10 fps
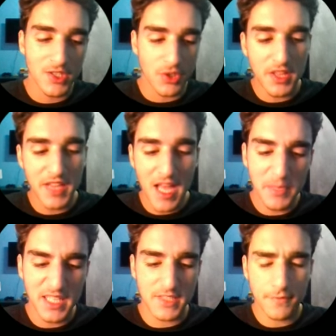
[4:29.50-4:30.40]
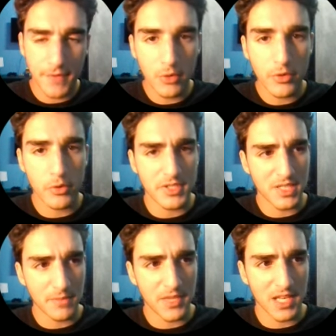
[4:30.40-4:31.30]
So then that means failure is
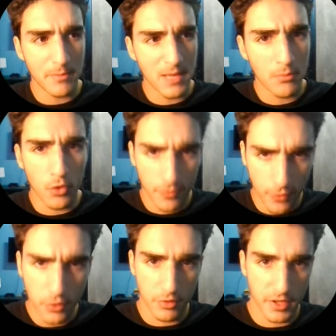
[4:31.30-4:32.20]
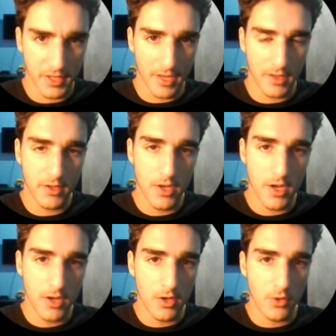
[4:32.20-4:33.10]
something a bit more further than that,
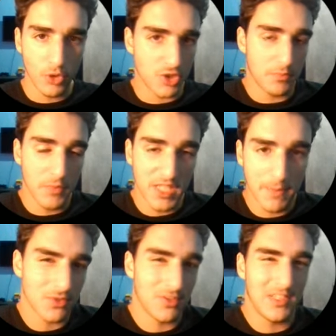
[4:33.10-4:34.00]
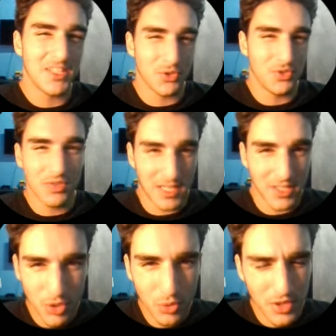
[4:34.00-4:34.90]
which is basically
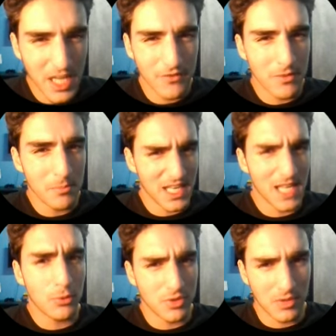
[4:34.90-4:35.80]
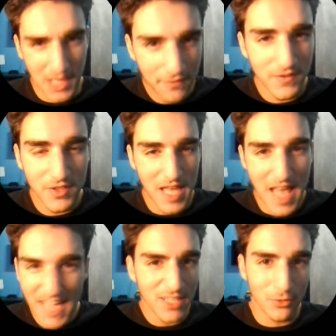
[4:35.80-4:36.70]
like you not even being able to lift
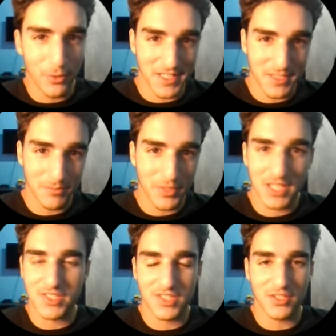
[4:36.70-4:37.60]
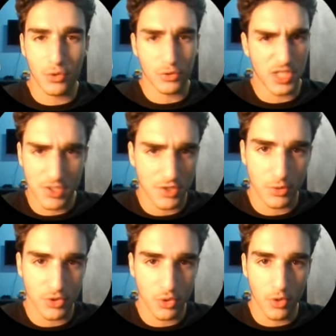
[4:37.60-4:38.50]
any weight because your chest is
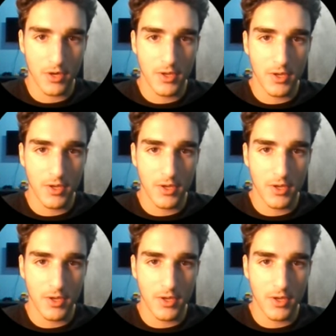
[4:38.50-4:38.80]
so sore.